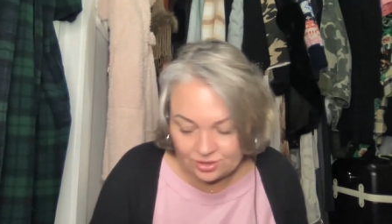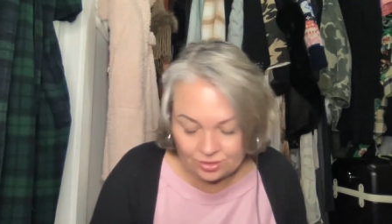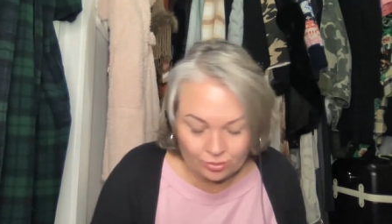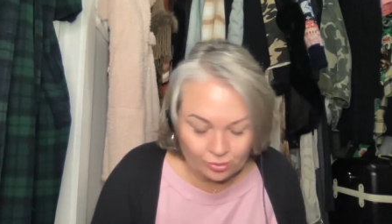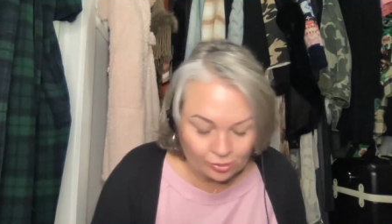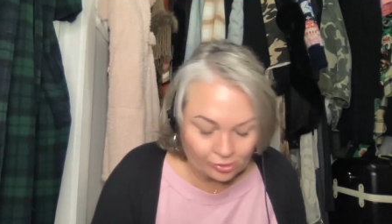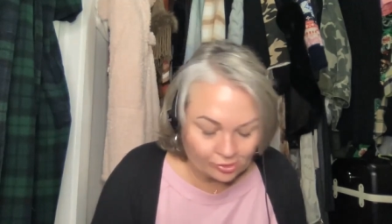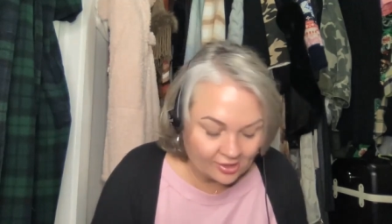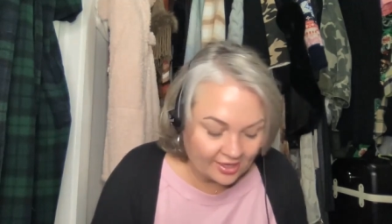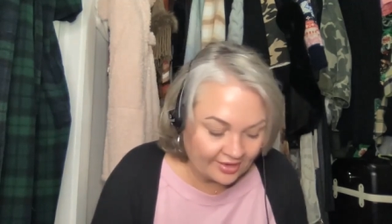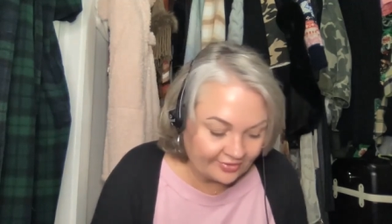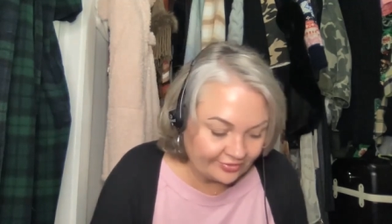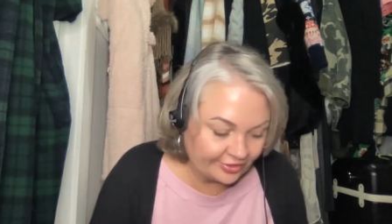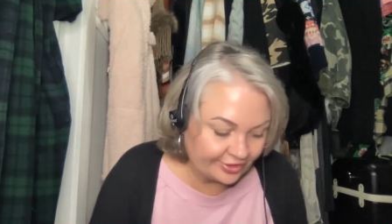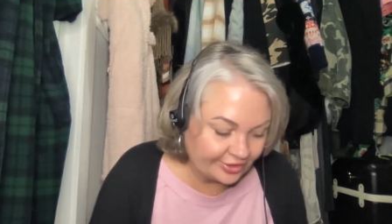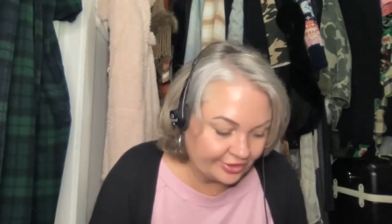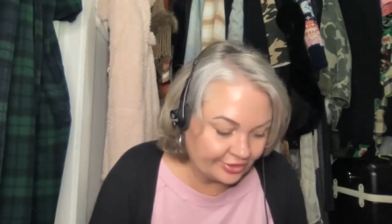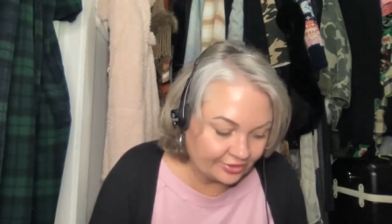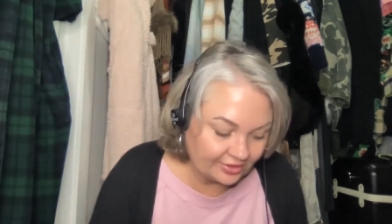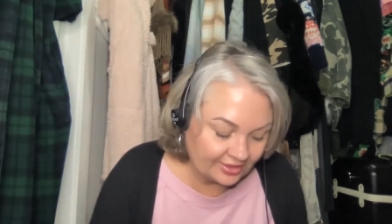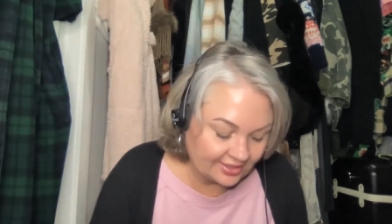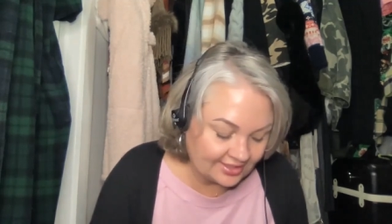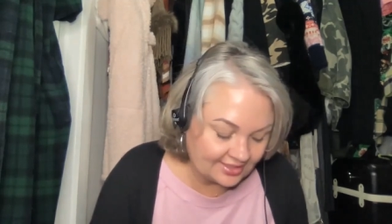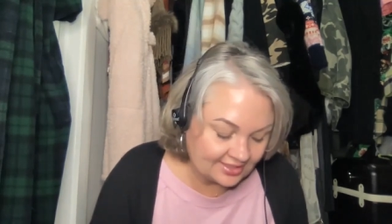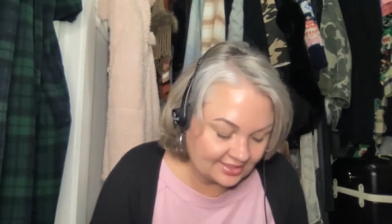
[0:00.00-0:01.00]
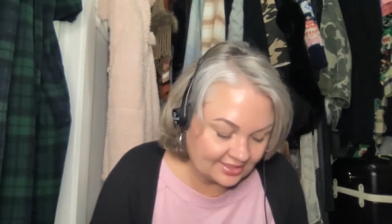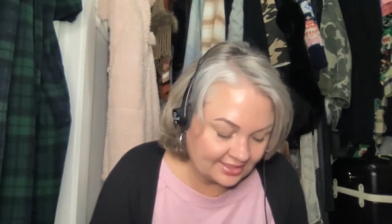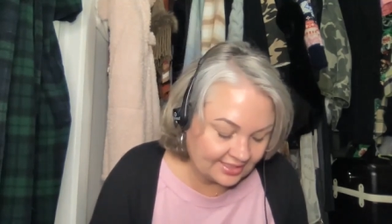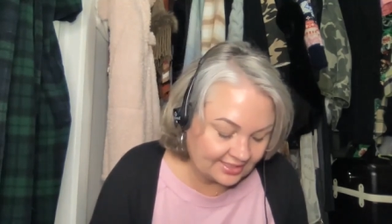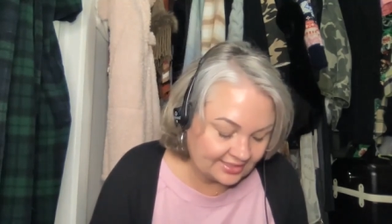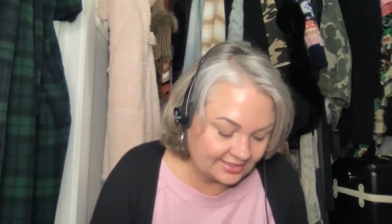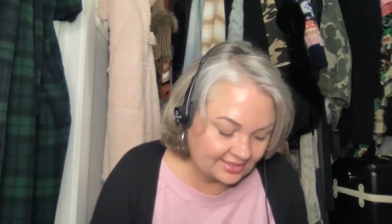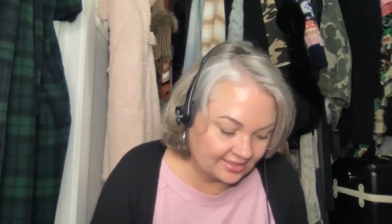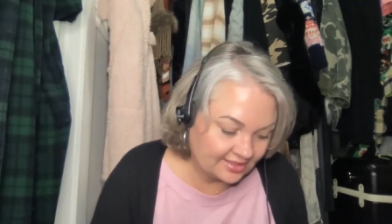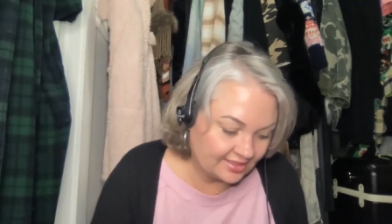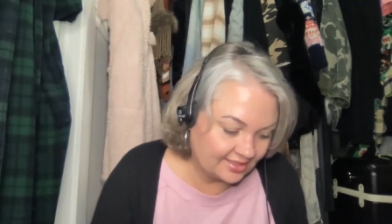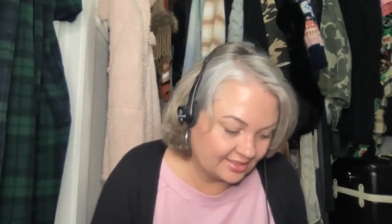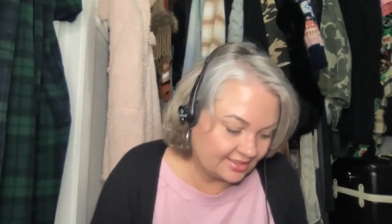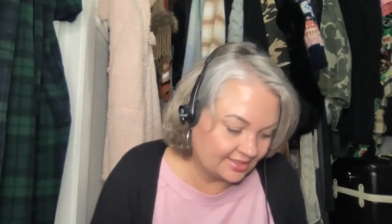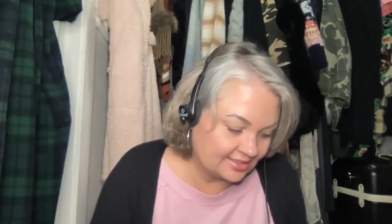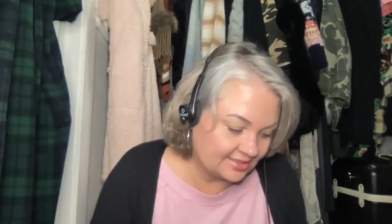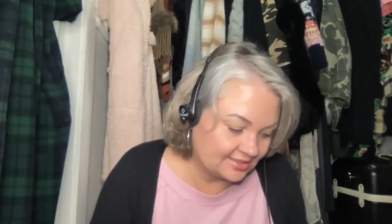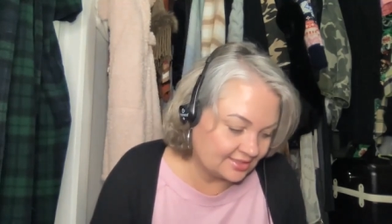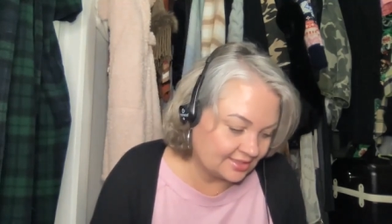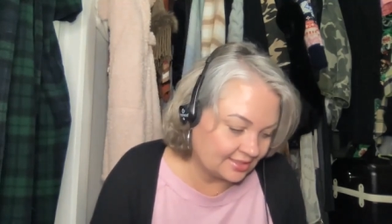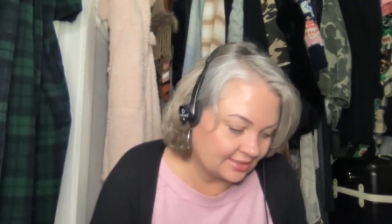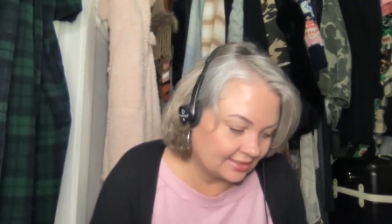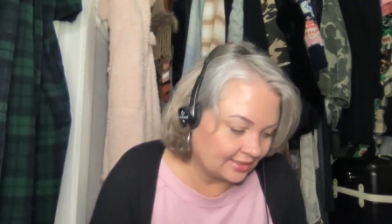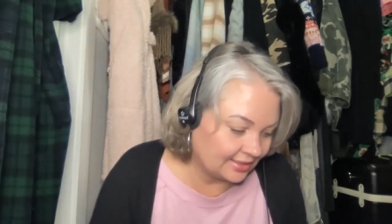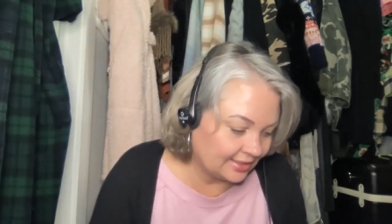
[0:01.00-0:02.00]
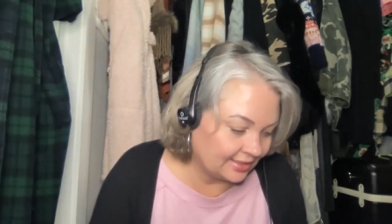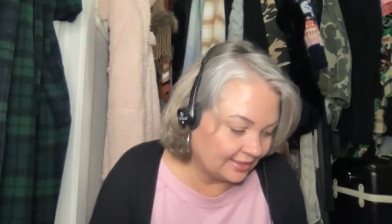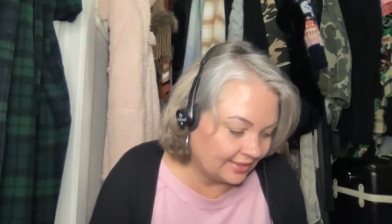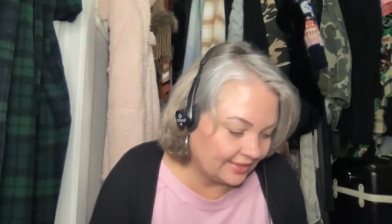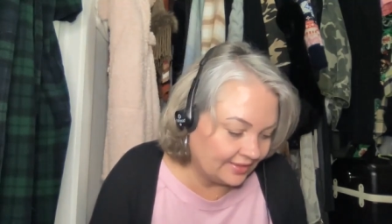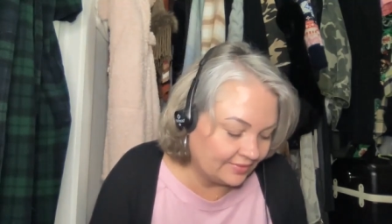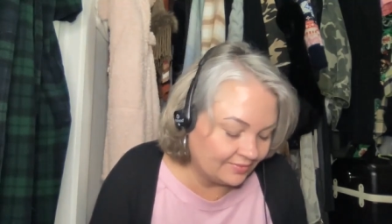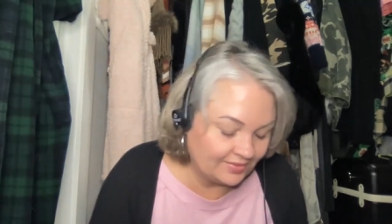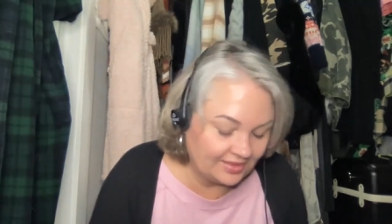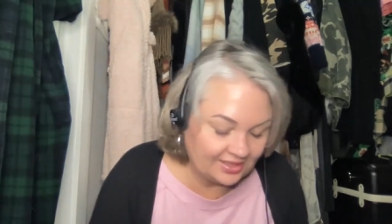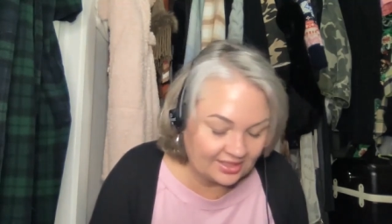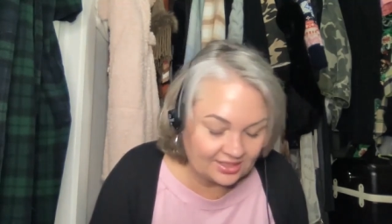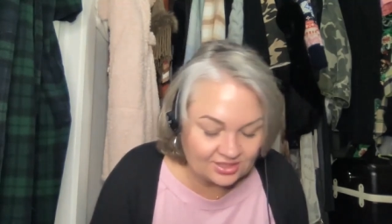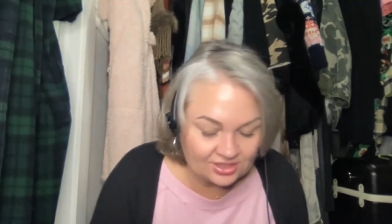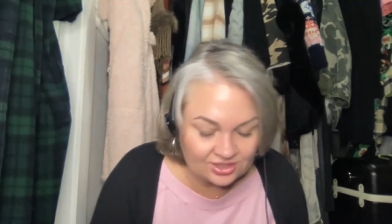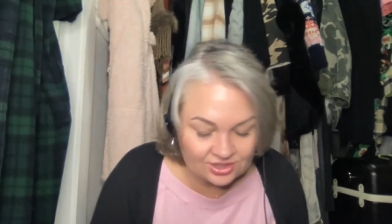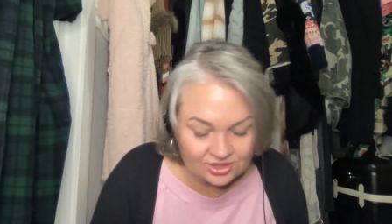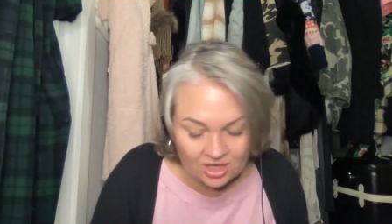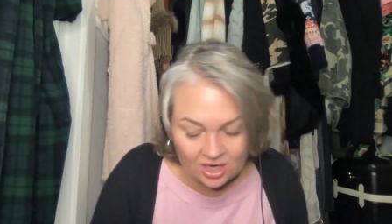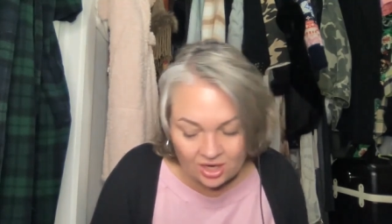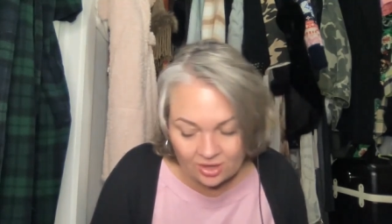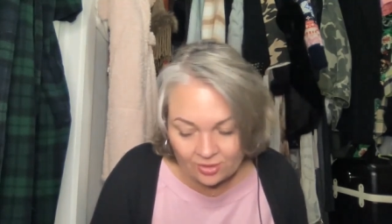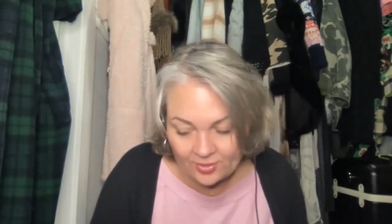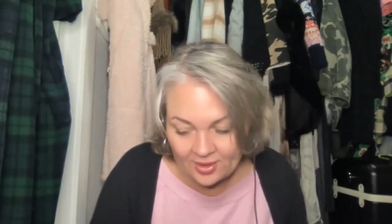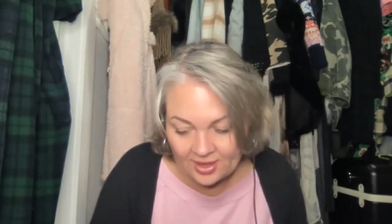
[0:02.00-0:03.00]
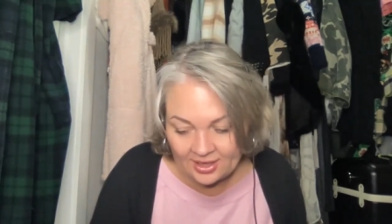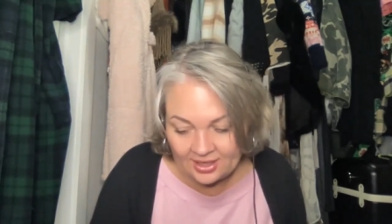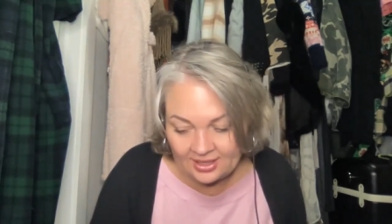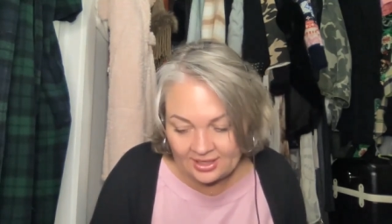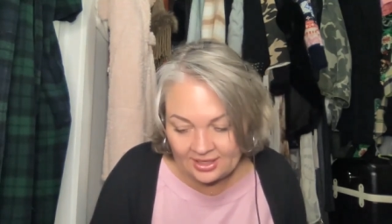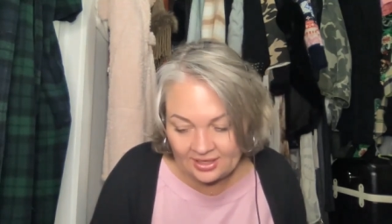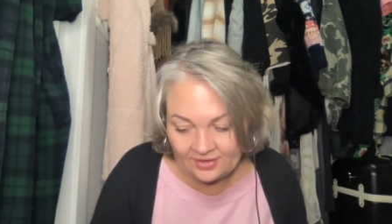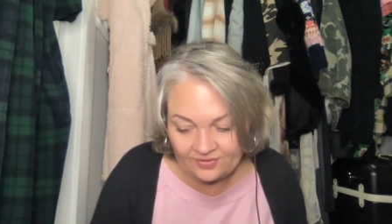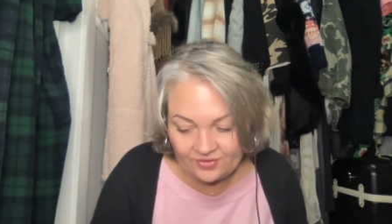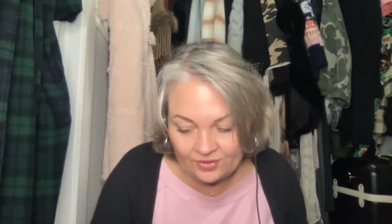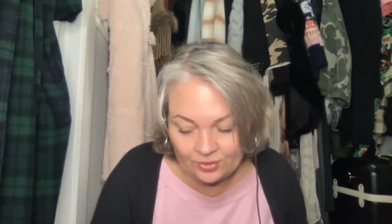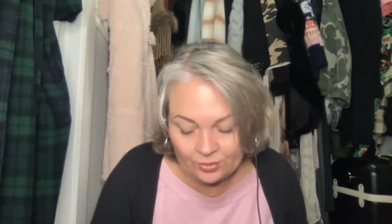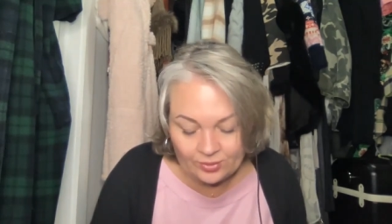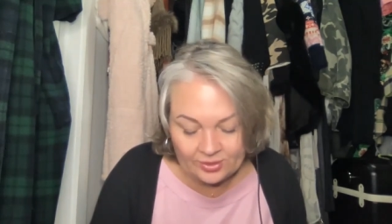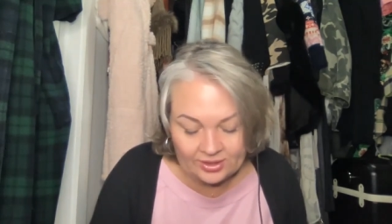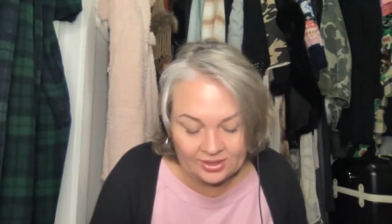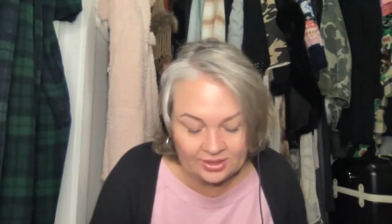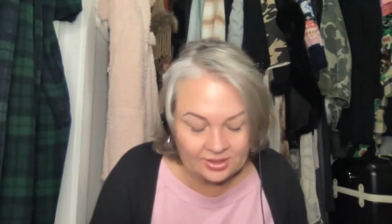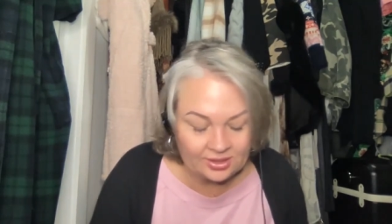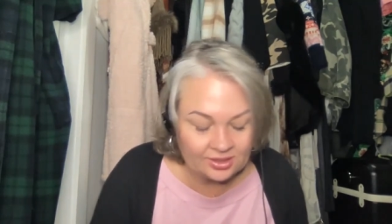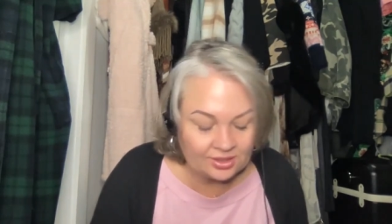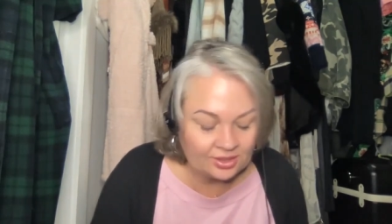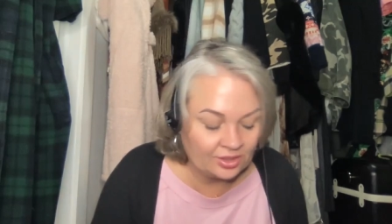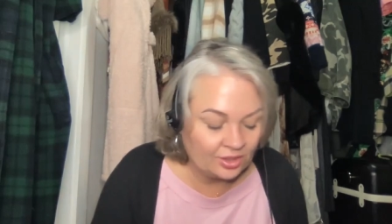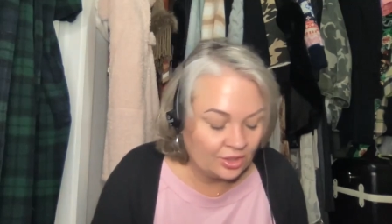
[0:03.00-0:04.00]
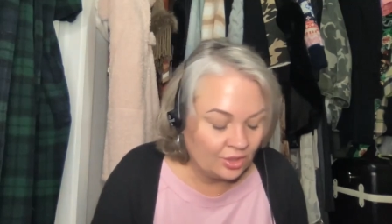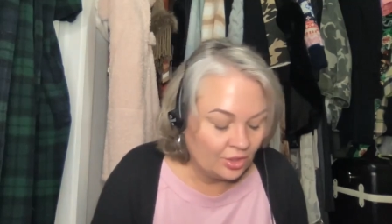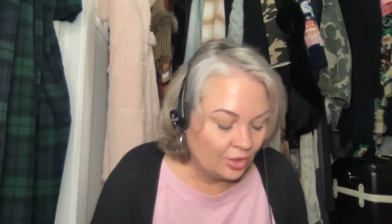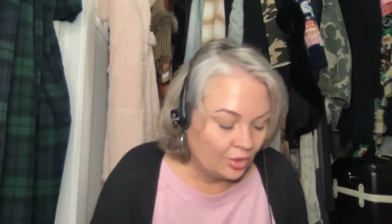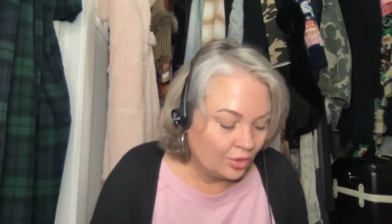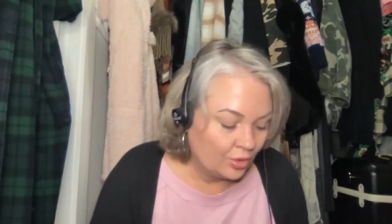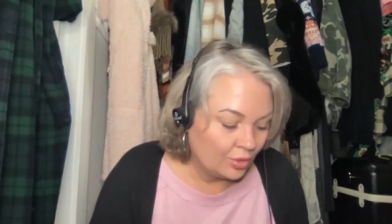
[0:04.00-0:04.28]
to wherever you're listening to this and leave me a star rating, if you will,